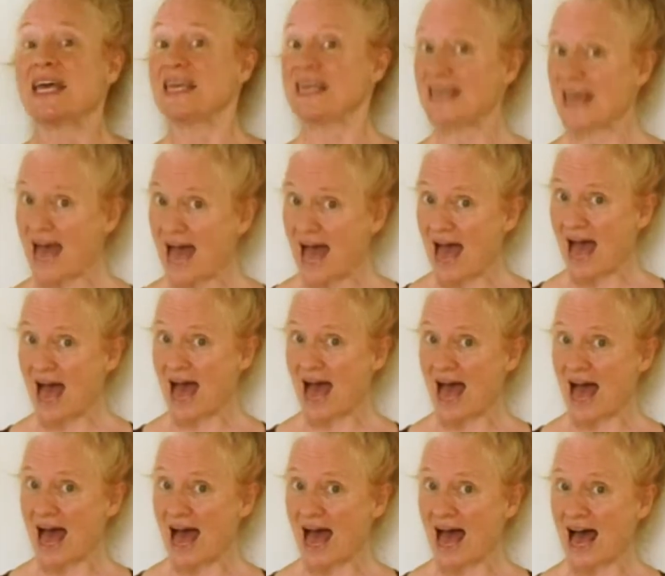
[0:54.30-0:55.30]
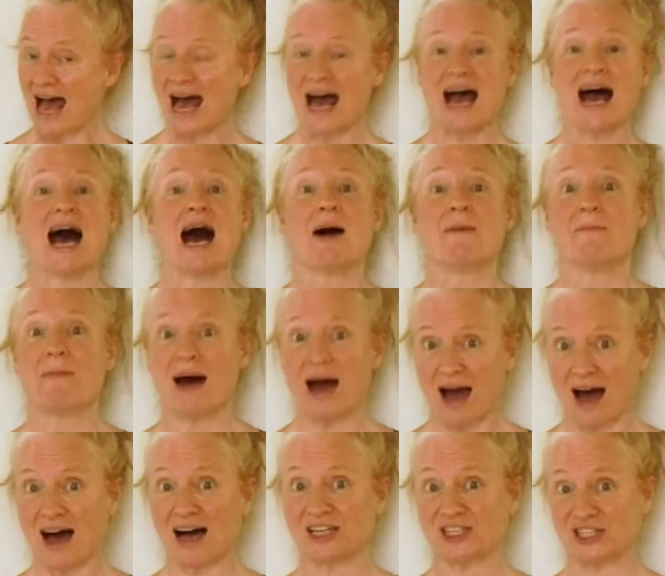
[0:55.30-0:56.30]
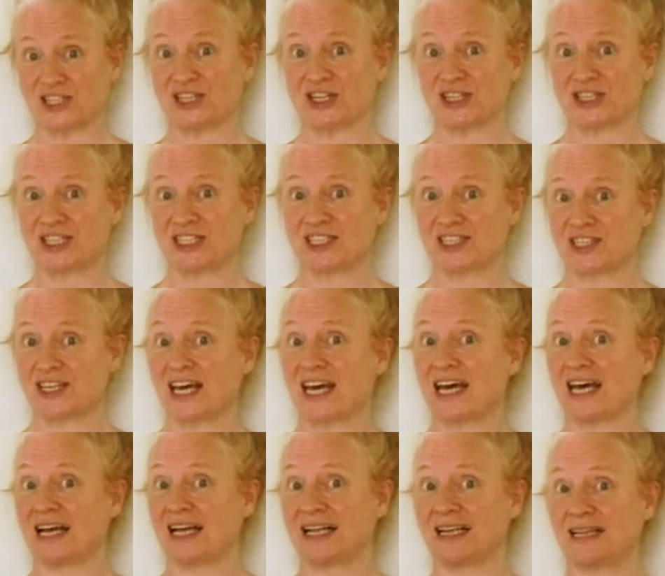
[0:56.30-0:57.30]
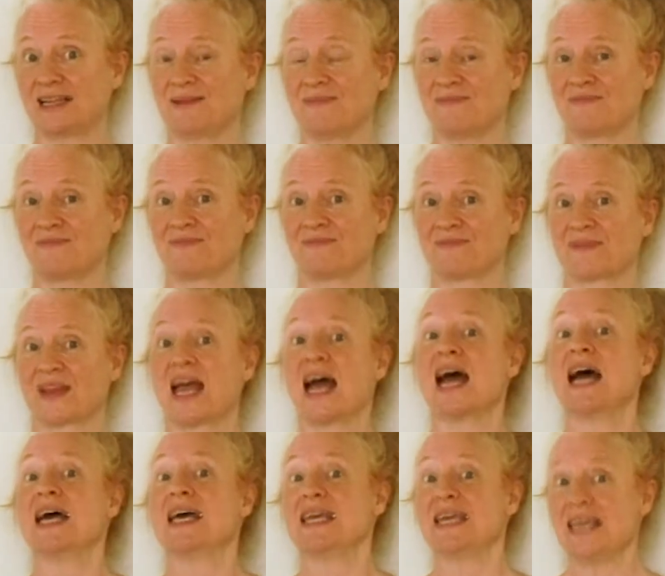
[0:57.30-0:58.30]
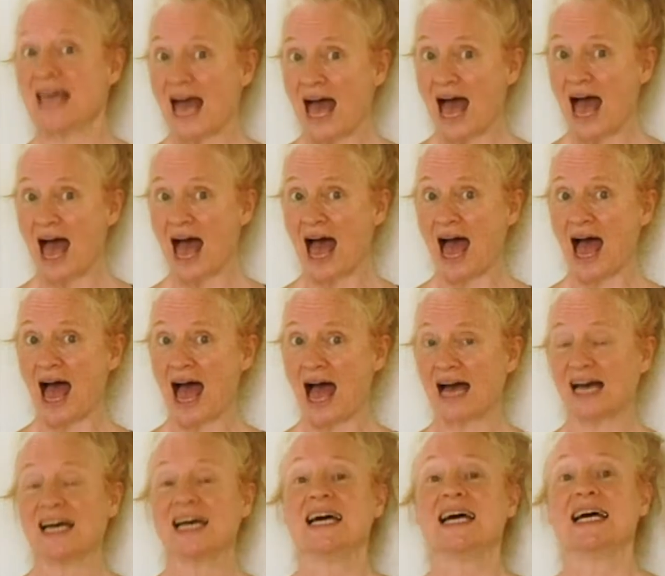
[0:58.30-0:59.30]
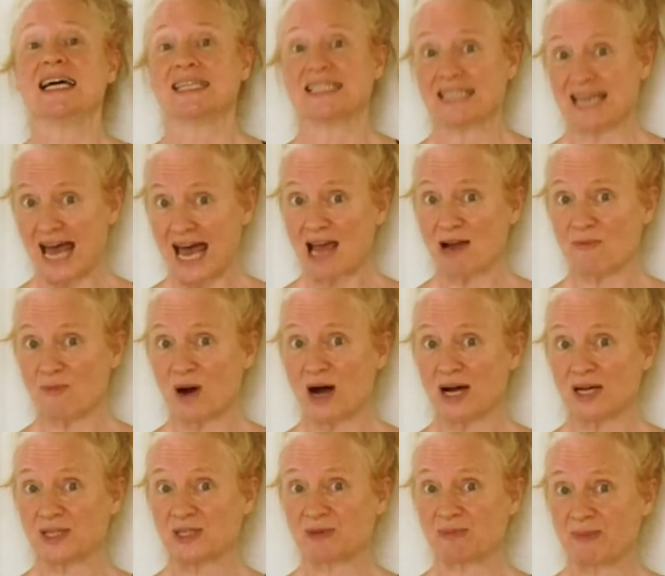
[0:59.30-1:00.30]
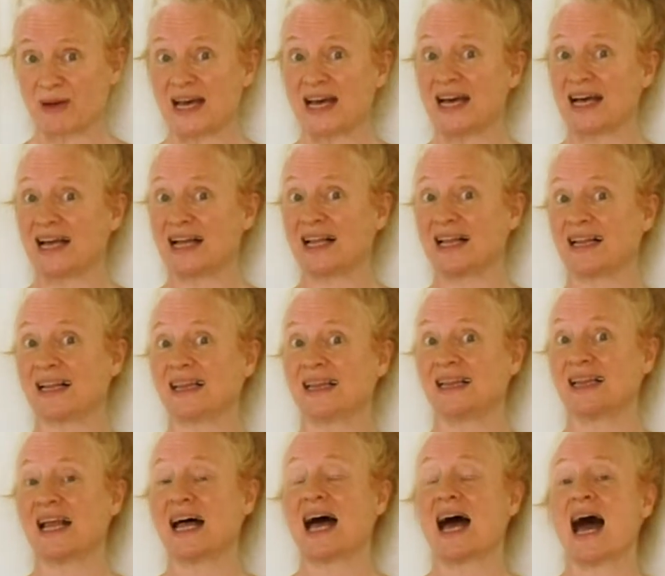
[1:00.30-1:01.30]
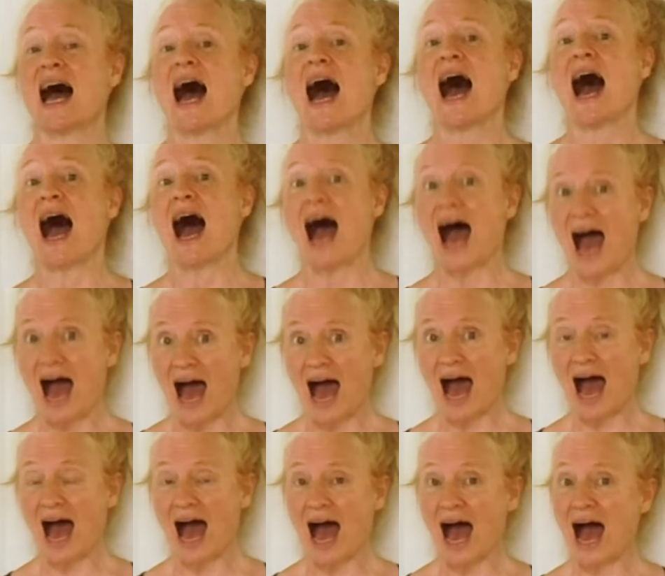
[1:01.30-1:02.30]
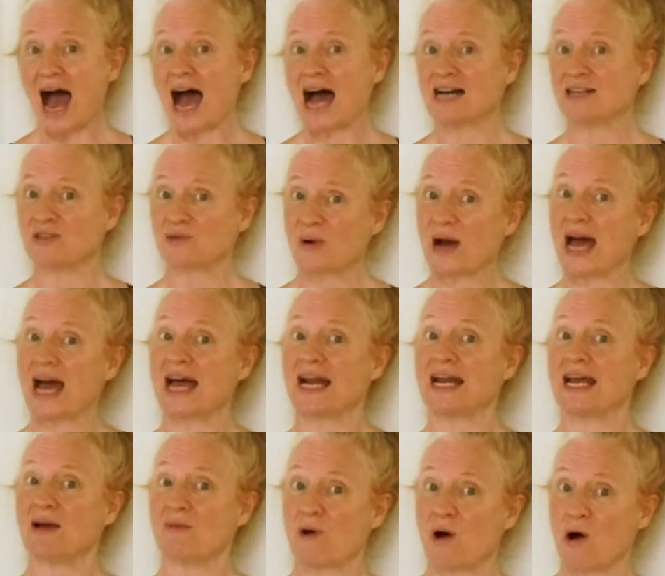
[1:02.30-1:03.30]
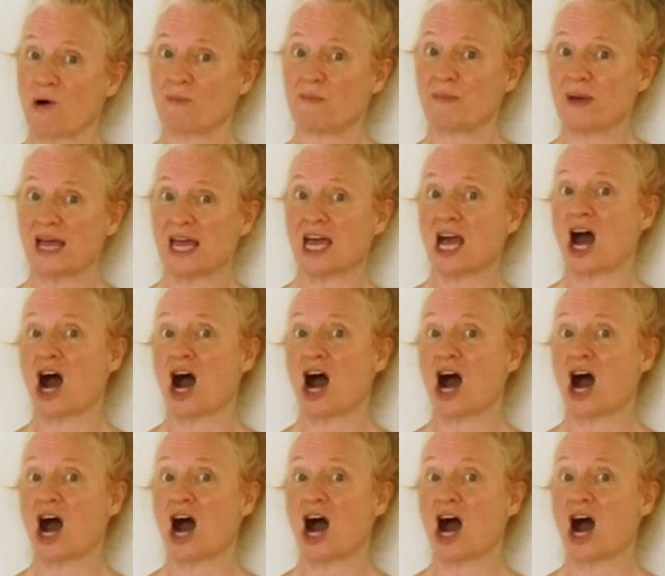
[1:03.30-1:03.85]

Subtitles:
yeah, my heart stood still. Yeah, his name was Bill. And when he walked me